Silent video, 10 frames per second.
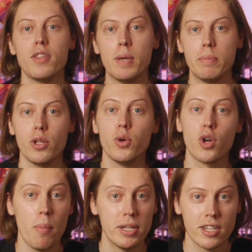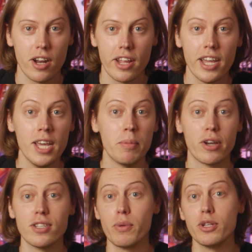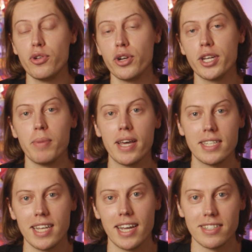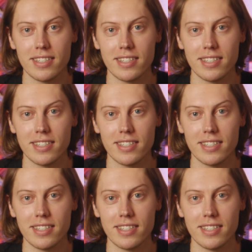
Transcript: the people who commented on it because they were triggered by the title.